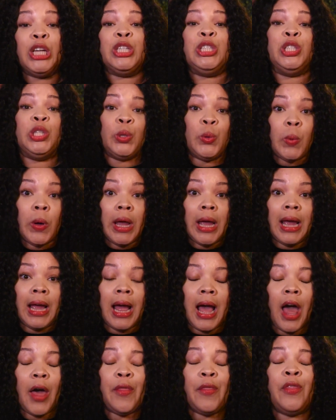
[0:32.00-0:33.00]

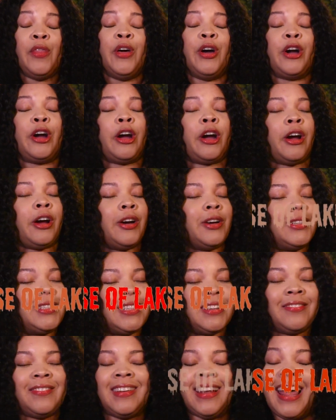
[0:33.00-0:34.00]
doing The Curse
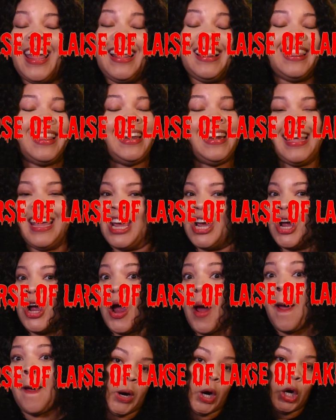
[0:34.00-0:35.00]
of Lake
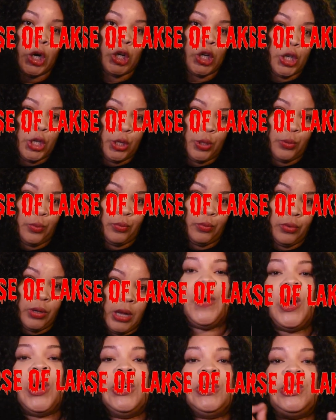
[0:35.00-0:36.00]
Lanier Part 2.
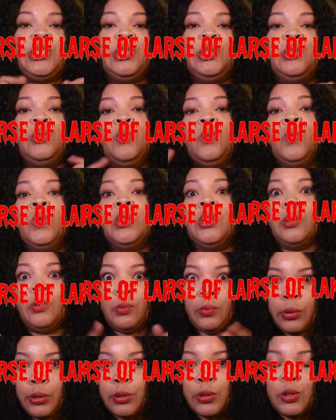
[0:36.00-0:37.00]
Part 2 with the
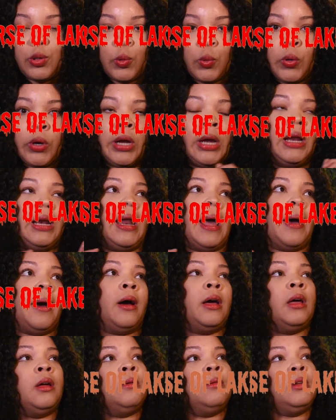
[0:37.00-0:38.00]
real story.
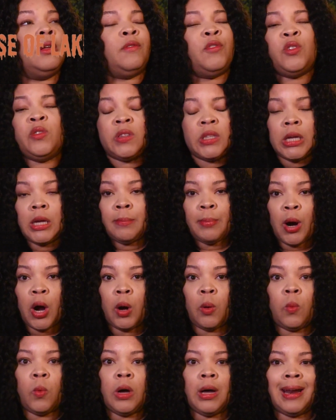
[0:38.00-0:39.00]
Now, if you've seen
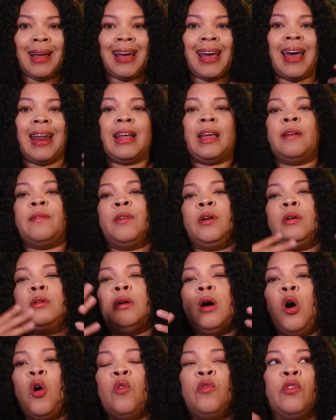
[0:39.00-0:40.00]
Part 1, I kind of give an
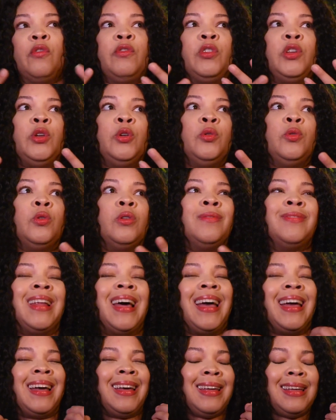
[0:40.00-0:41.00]
overview of
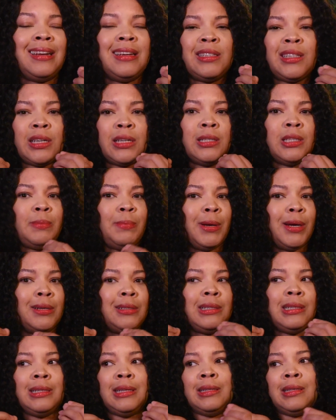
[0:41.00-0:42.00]
like, there's a
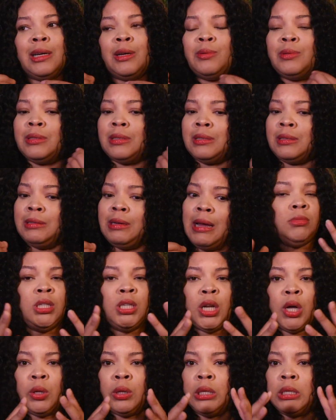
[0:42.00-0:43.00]
conspiracy that there was a,
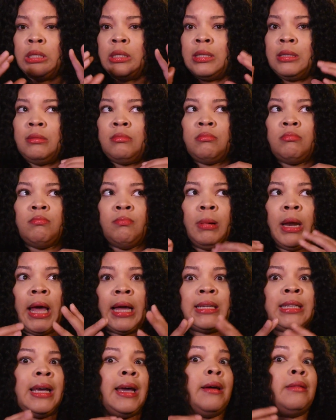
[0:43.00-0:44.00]
this
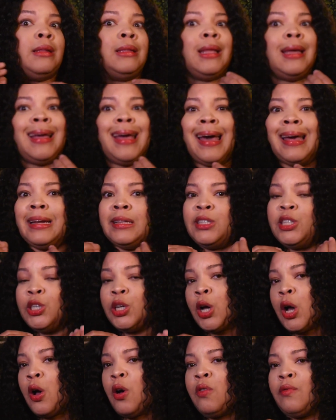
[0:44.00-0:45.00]
black town that they kind of
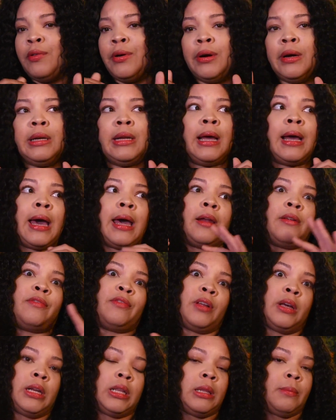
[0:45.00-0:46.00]
took over and they kind of
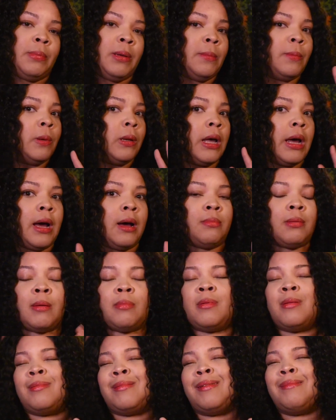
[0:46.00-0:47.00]
flooded the people out, blah,
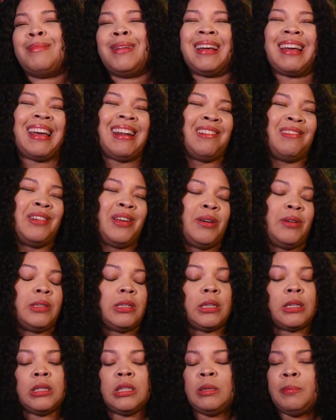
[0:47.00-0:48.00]
blah, blah. I'm like, I don't know,
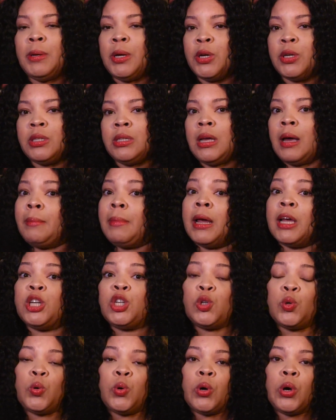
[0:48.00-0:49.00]
it's a conspiracy, I'm not
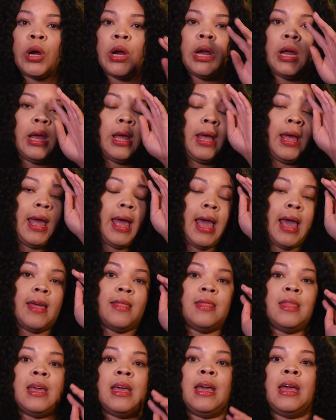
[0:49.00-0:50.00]
sure.
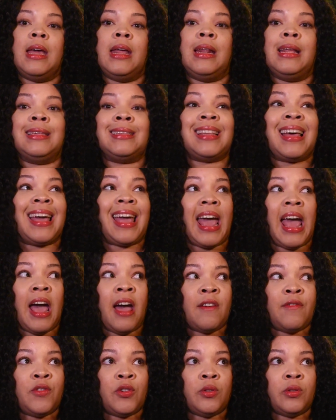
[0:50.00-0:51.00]
And then it's like
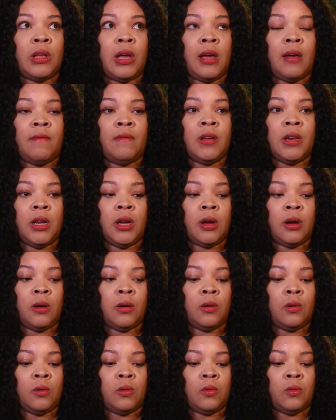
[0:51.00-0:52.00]
after that
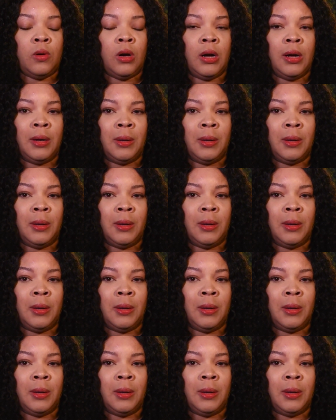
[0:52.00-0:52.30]
video